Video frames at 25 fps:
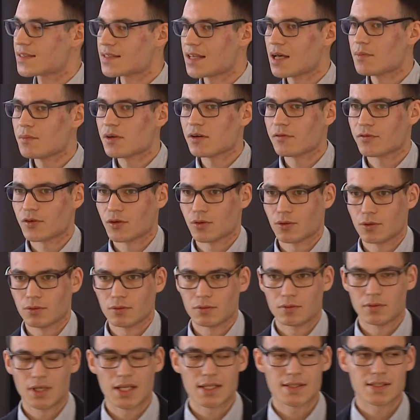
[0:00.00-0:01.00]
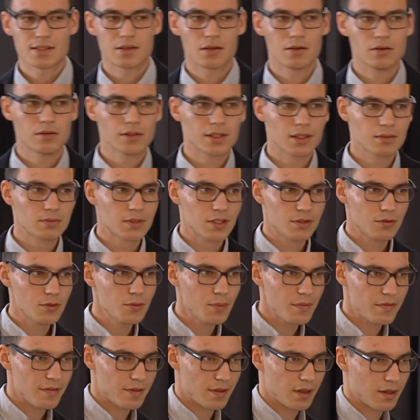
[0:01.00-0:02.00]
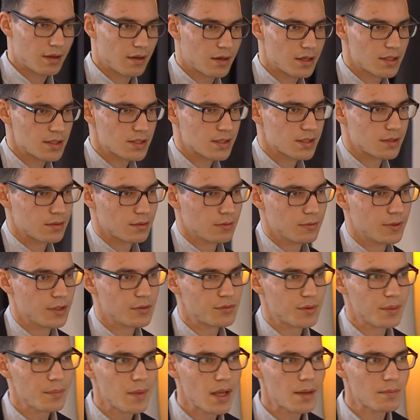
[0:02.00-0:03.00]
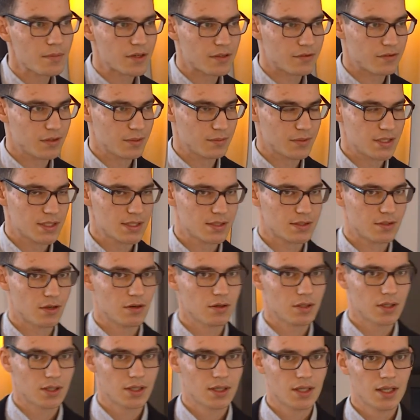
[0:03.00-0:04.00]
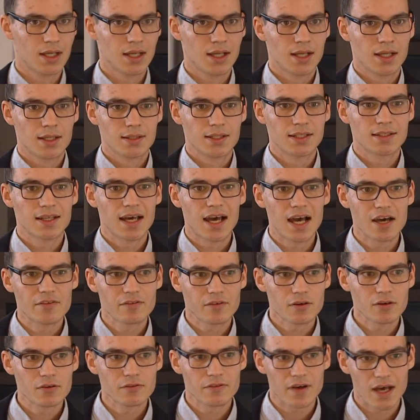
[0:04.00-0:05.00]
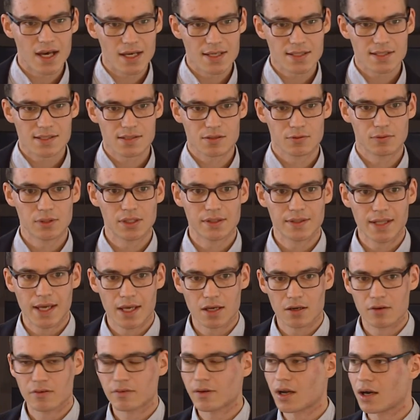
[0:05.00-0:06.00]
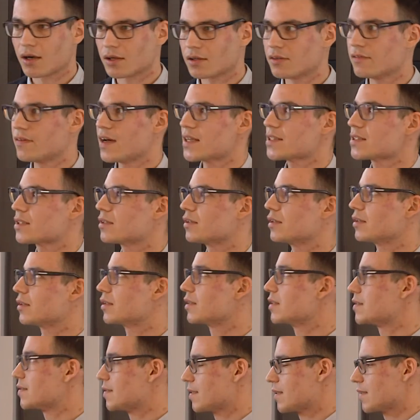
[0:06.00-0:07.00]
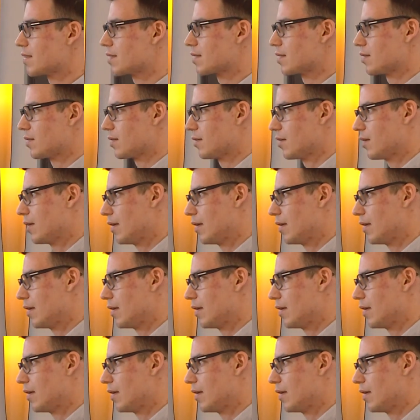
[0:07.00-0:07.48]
some of you, let's call them the doom thinkers, will remember from this talk that half of us will die of cardiovascular disease.